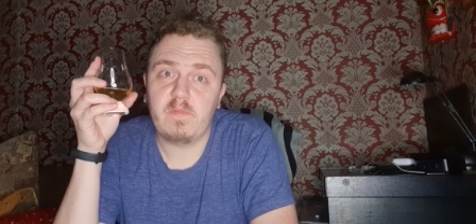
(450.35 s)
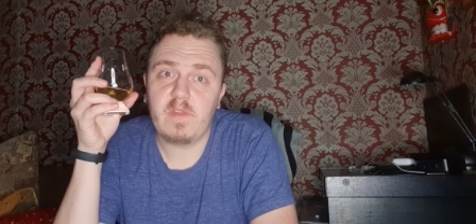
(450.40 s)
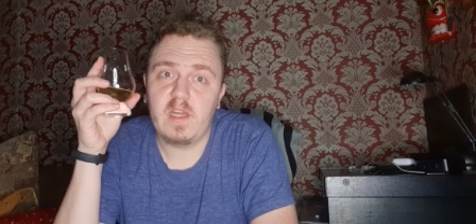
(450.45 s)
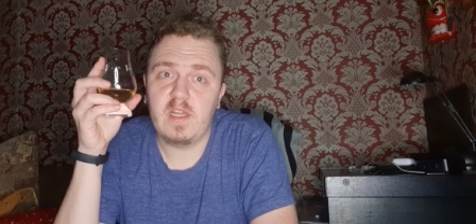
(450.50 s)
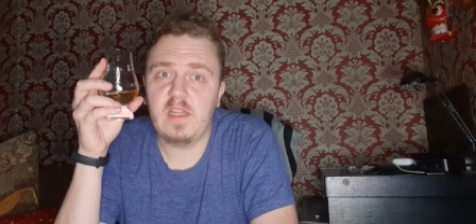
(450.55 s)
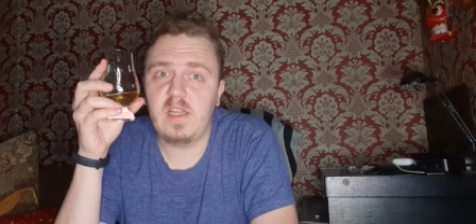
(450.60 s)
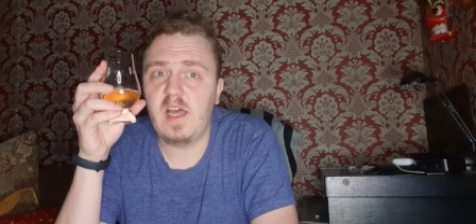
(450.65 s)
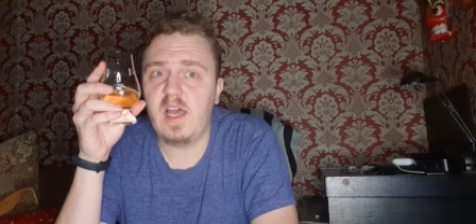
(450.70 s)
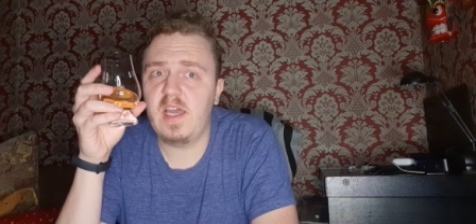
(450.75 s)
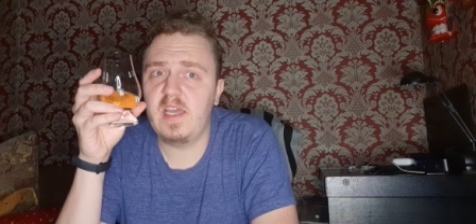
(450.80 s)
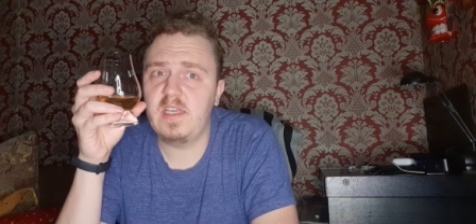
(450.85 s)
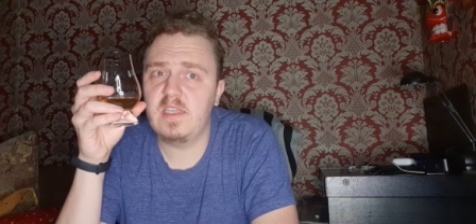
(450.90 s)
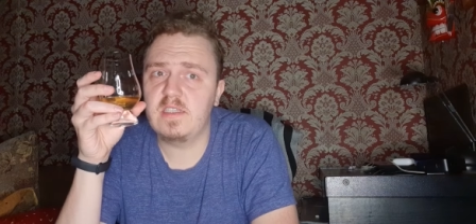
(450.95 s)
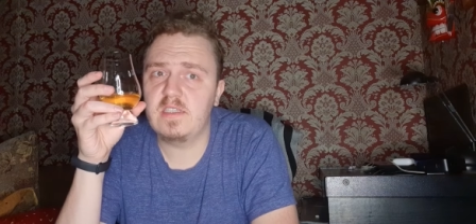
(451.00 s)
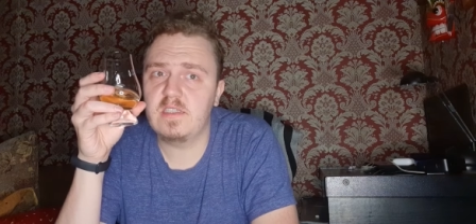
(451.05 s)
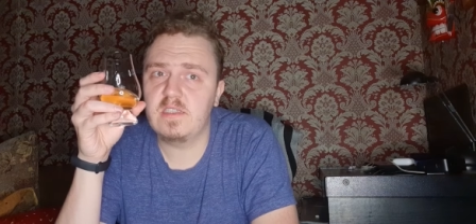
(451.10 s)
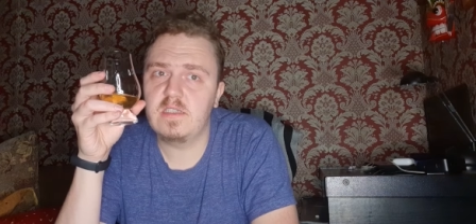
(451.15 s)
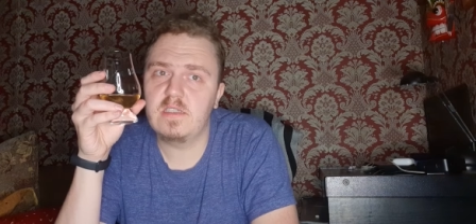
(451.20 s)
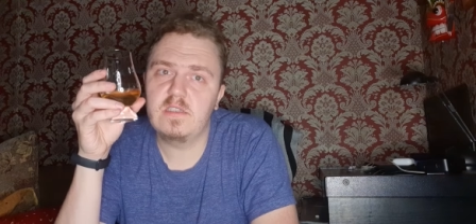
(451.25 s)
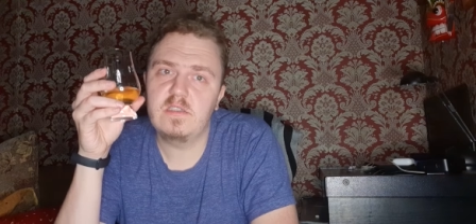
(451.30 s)

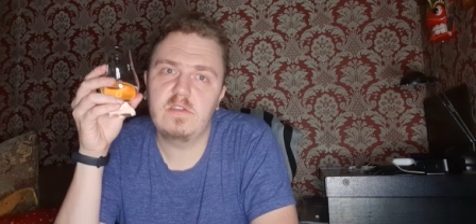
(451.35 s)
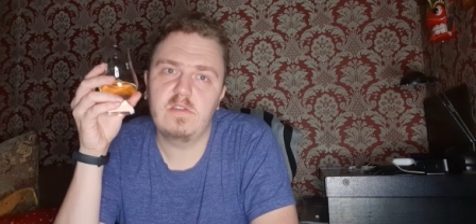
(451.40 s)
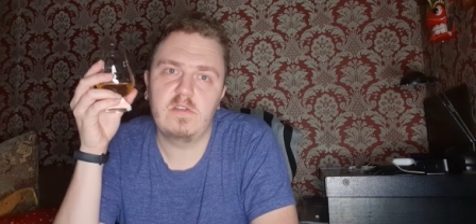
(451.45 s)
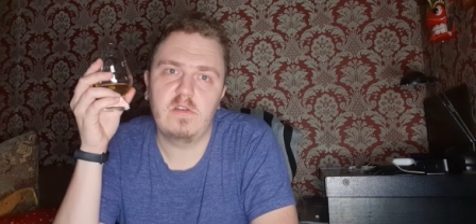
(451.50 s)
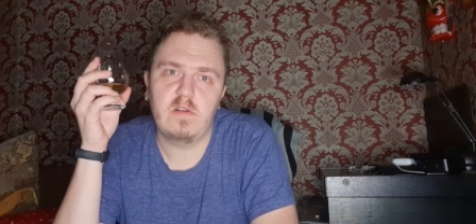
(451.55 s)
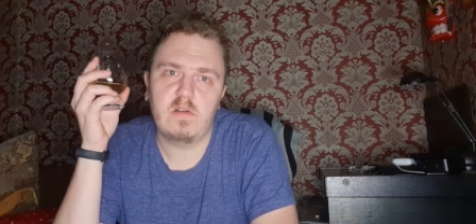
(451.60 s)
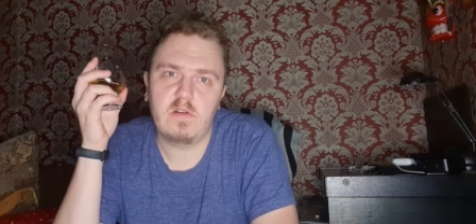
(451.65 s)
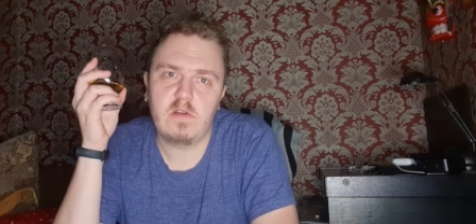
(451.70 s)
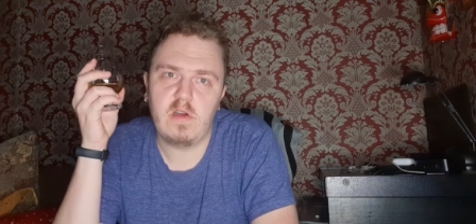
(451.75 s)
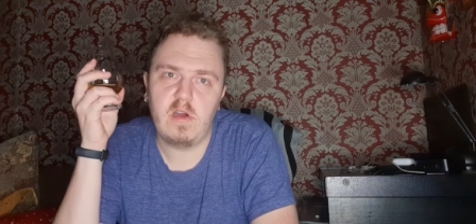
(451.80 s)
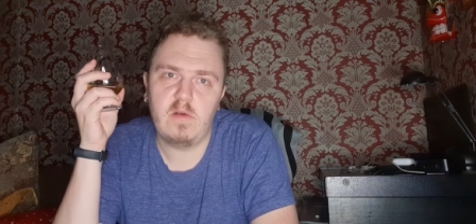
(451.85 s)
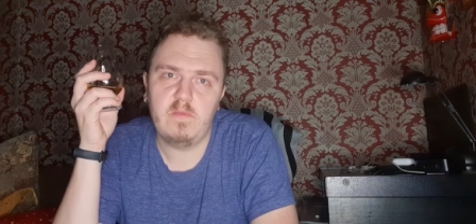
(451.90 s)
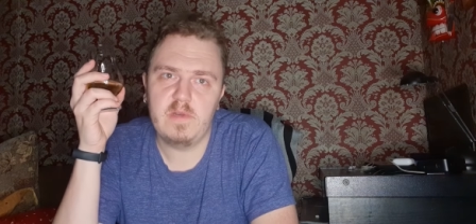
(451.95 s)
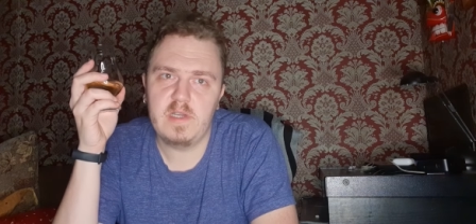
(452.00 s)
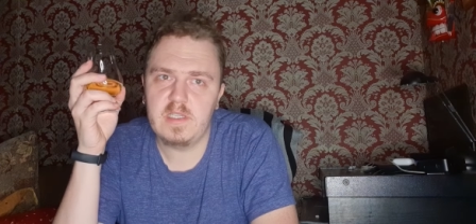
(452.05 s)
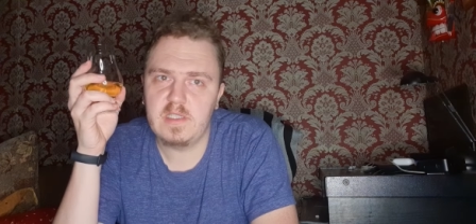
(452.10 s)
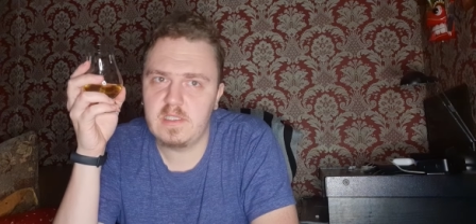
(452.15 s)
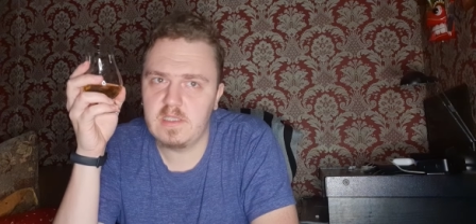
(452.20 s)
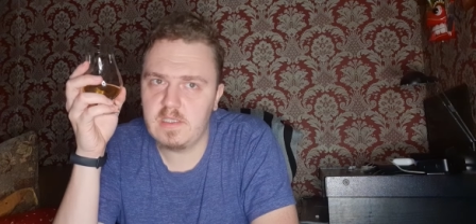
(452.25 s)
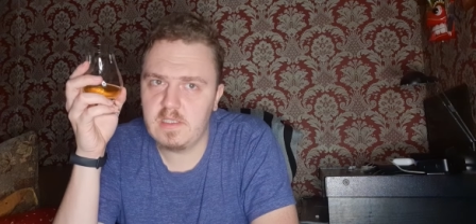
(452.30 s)
likes to your
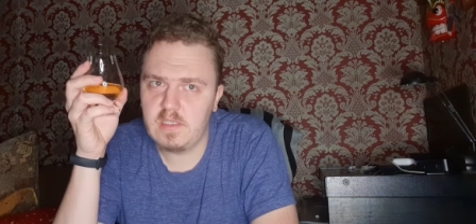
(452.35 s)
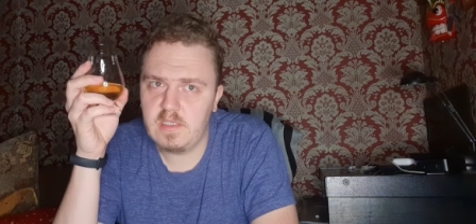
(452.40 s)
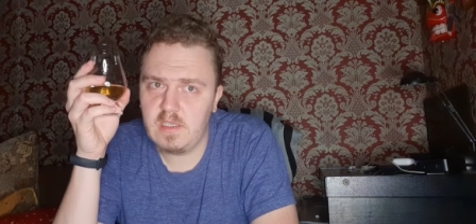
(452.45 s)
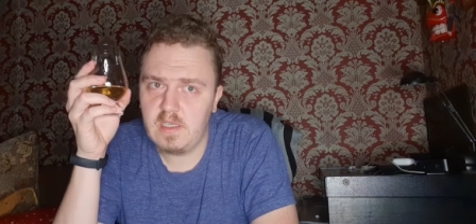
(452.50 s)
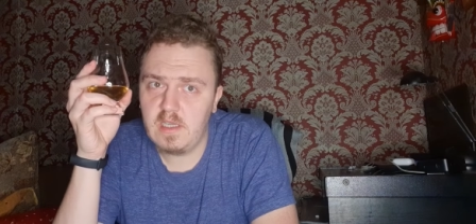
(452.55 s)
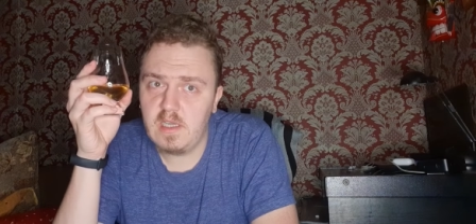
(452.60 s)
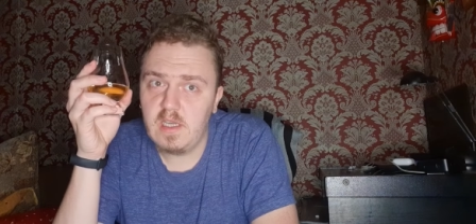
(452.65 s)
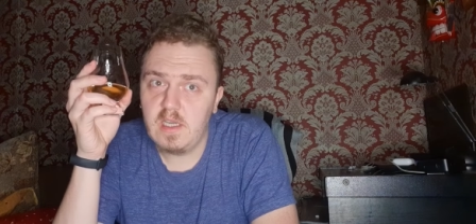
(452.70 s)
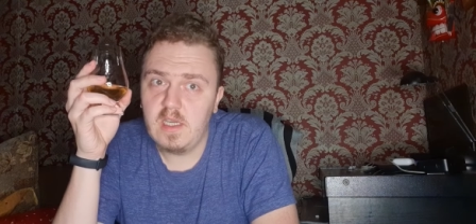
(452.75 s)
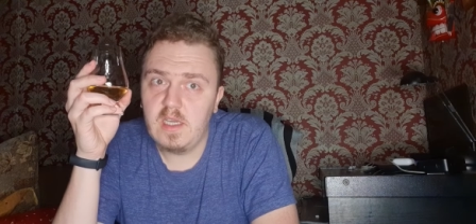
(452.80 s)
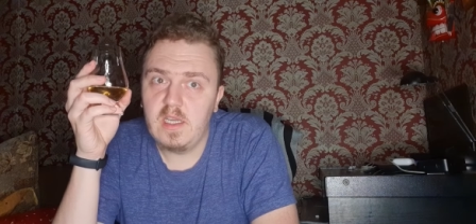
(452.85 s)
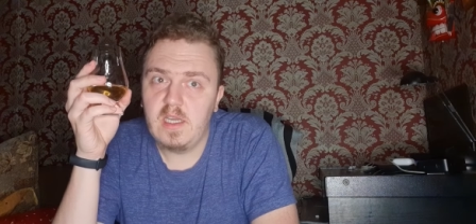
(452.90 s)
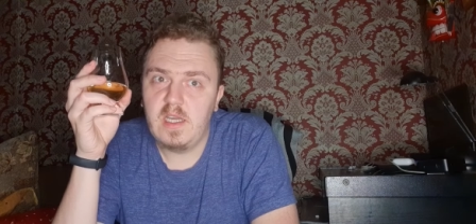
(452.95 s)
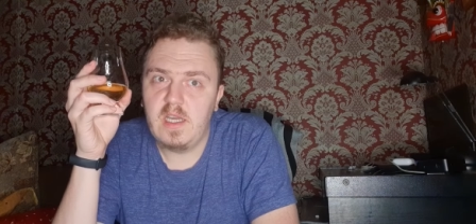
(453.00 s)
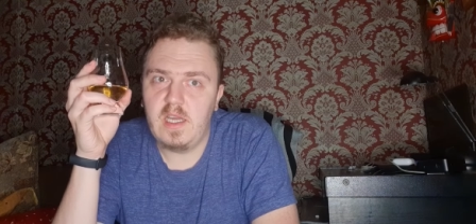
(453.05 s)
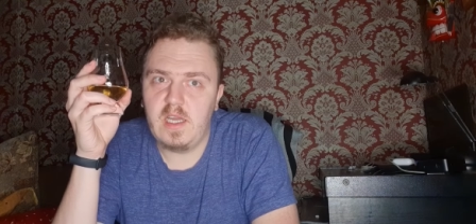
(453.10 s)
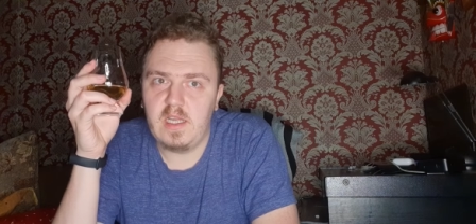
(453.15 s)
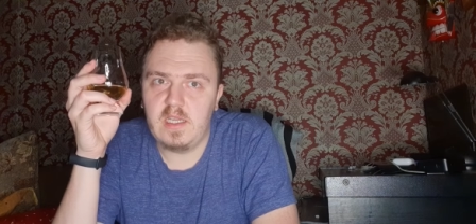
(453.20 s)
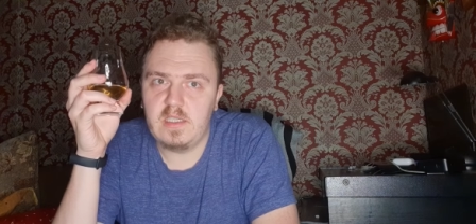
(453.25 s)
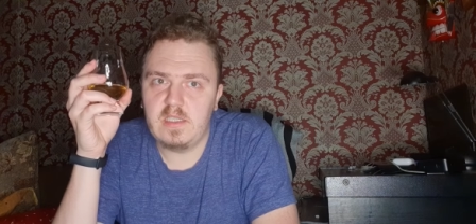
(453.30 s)
comments
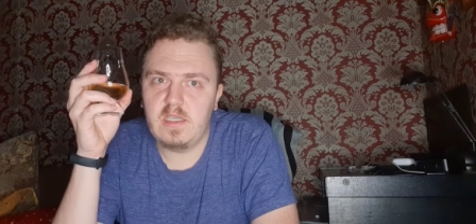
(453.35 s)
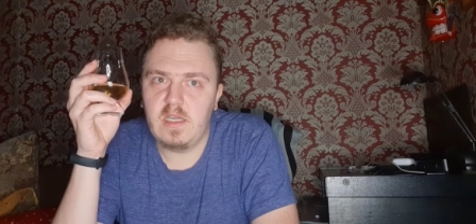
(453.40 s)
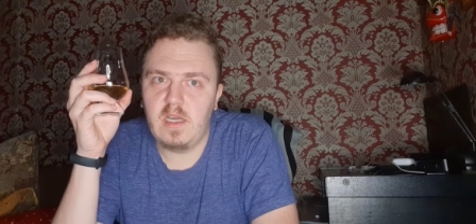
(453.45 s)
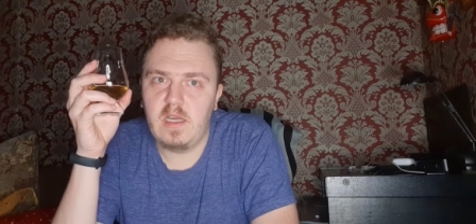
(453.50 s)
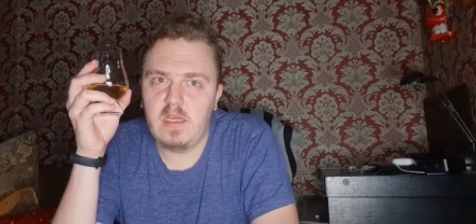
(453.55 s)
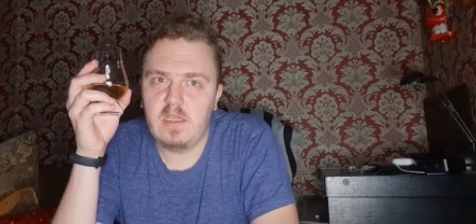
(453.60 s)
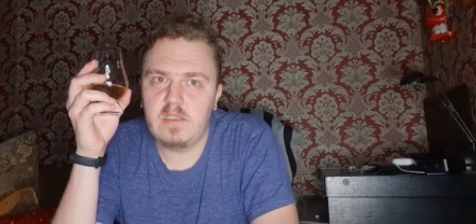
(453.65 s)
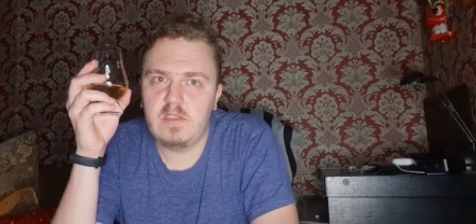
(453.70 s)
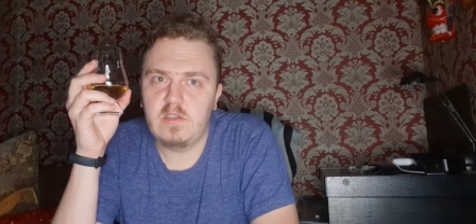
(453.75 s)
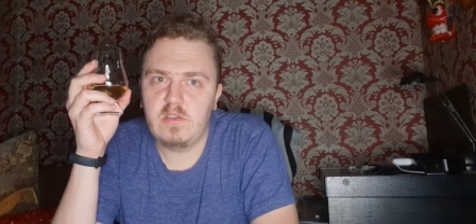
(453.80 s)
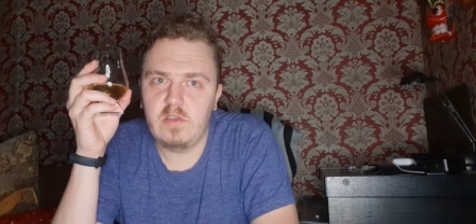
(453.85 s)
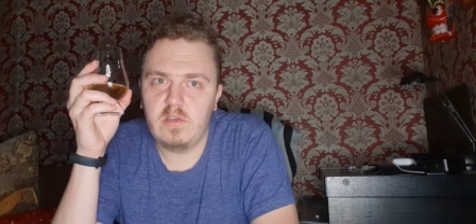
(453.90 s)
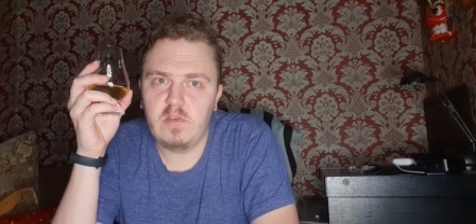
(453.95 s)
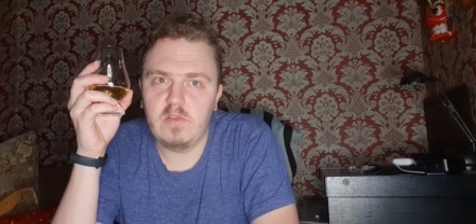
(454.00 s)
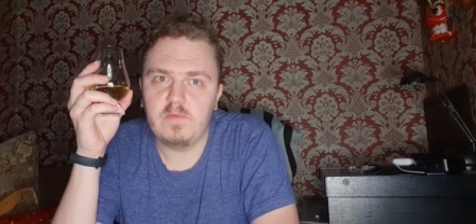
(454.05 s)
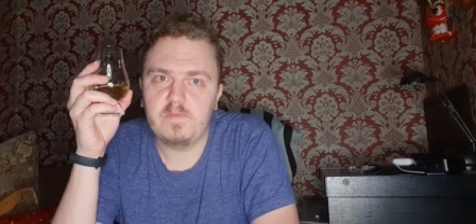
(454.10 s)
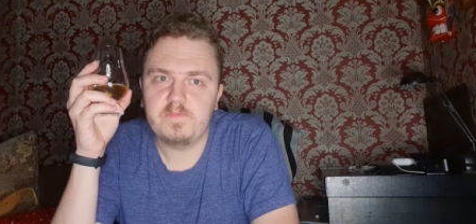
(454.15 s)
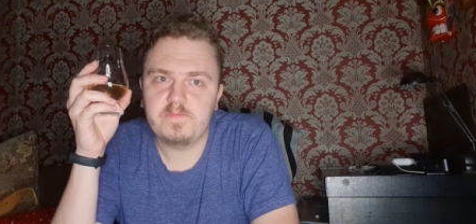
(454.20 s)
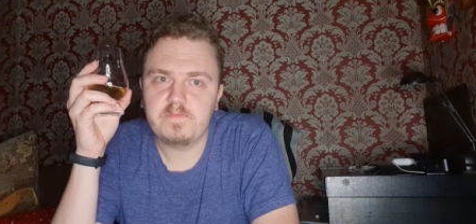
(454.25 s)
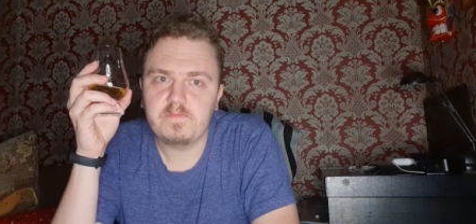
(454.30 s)
and uh, to